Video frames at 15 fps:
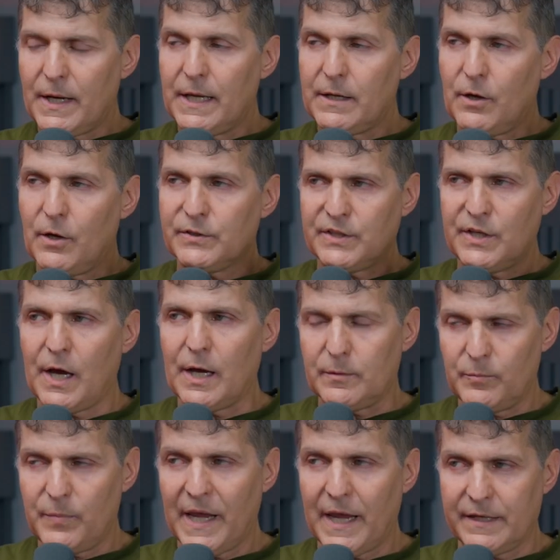he calls cut
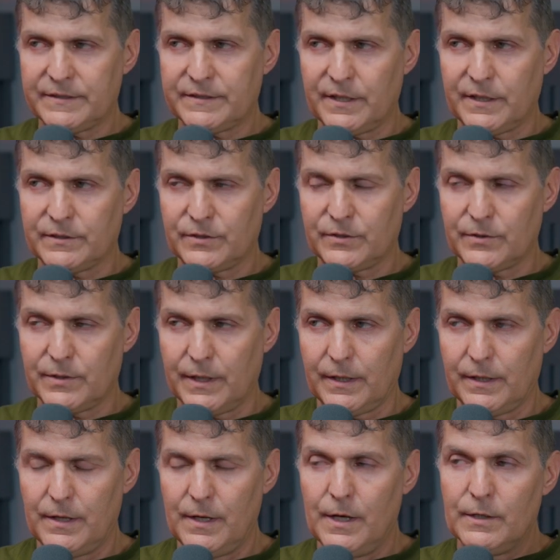and paste history.
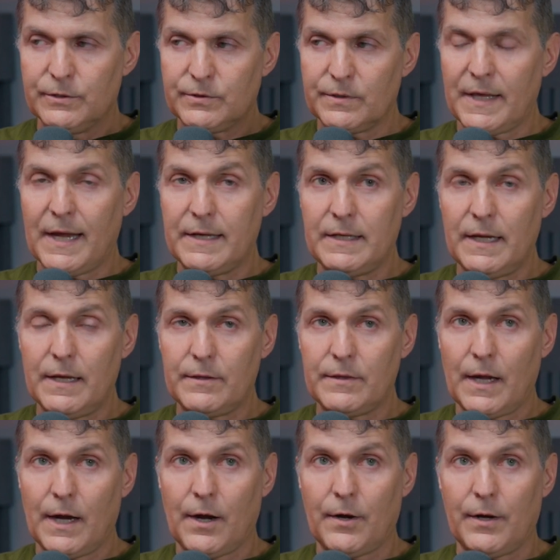So the idea
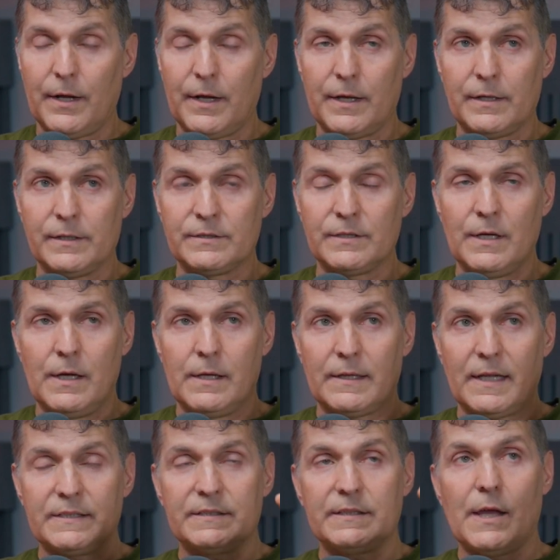there is,
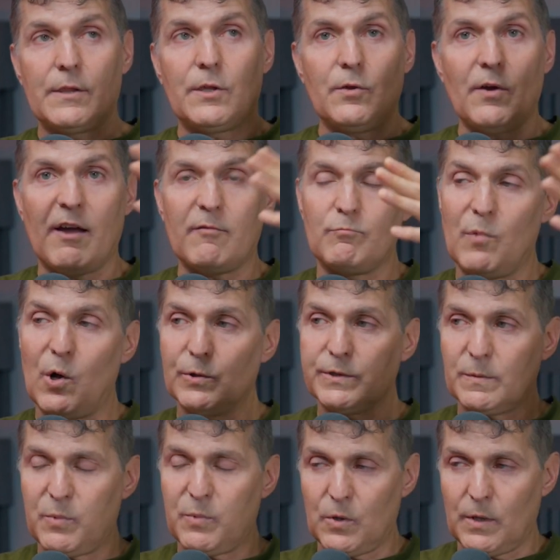let's say that you have
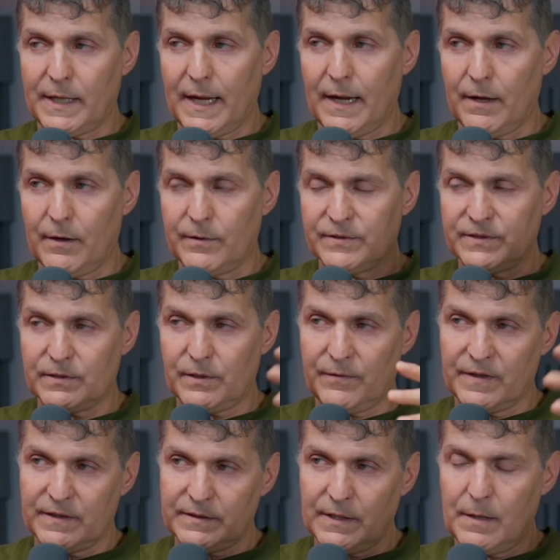multiple accounts of
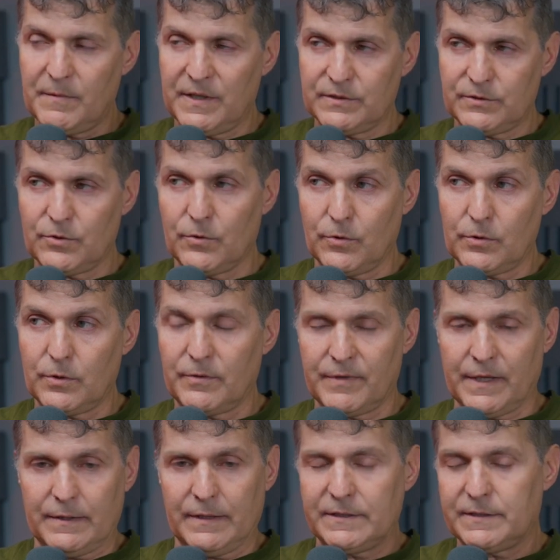the same historical
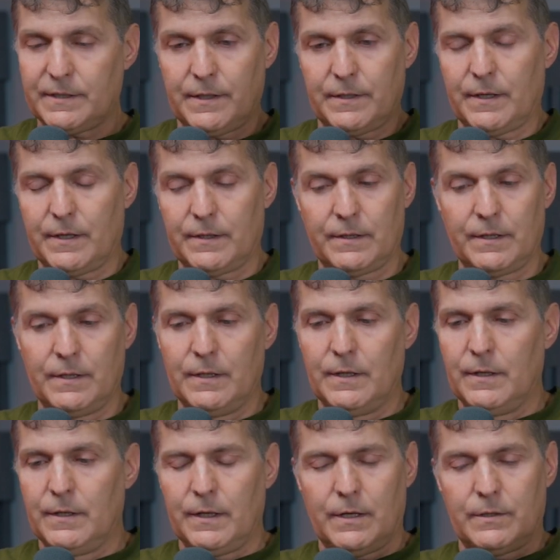event. Let's say that
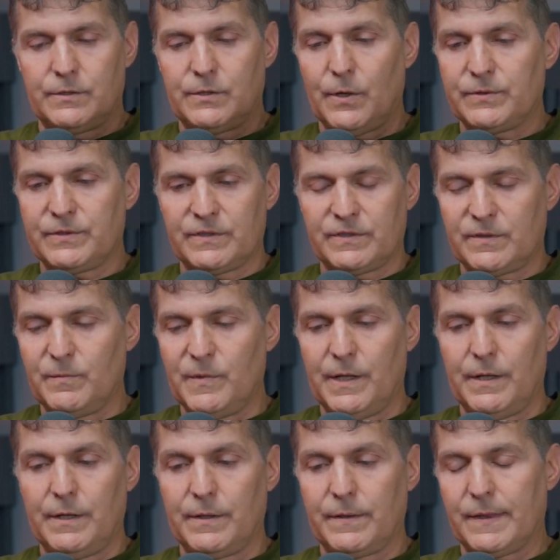Joseph
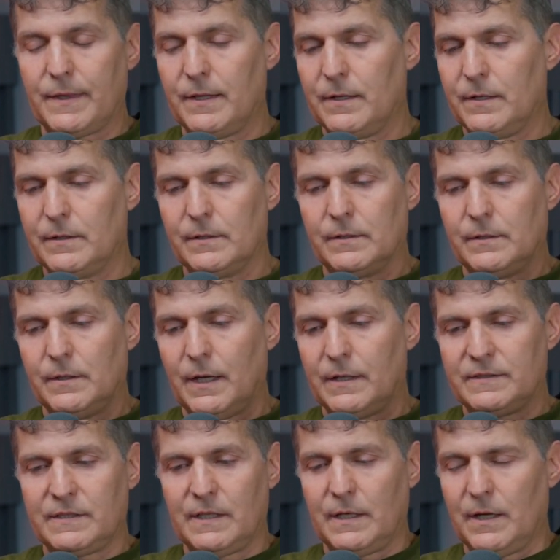Smith and
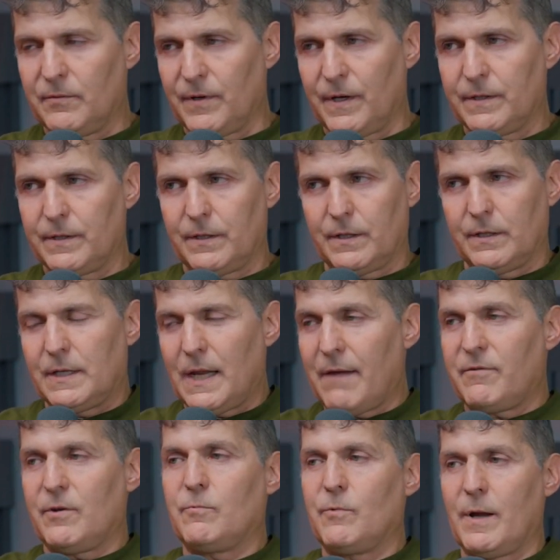Sidney Rigdon and
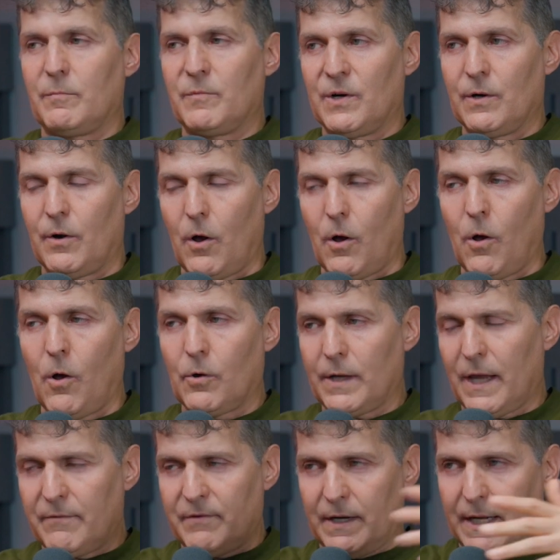David Whitmer all
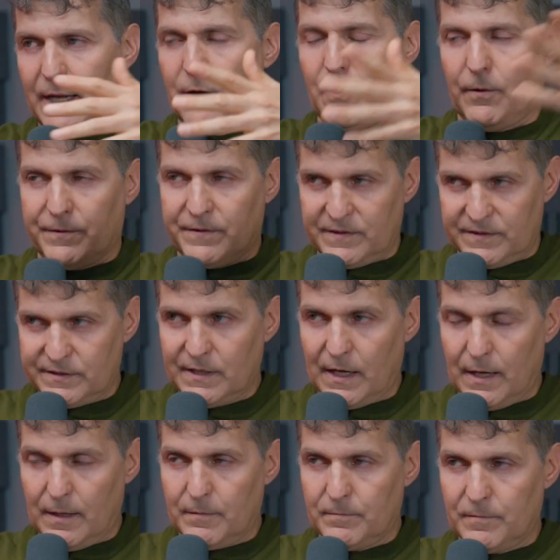gave an account of the
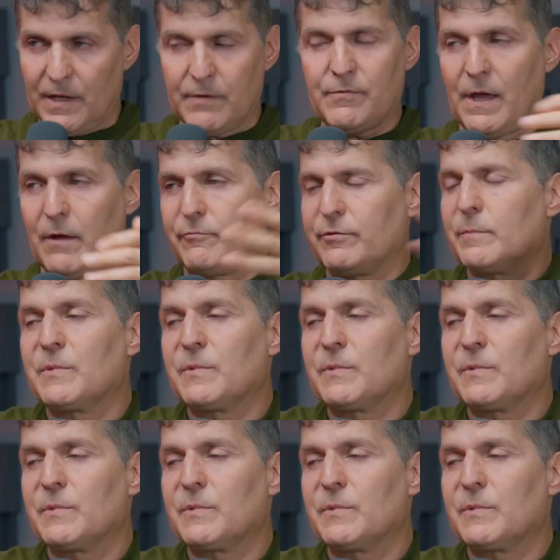same event from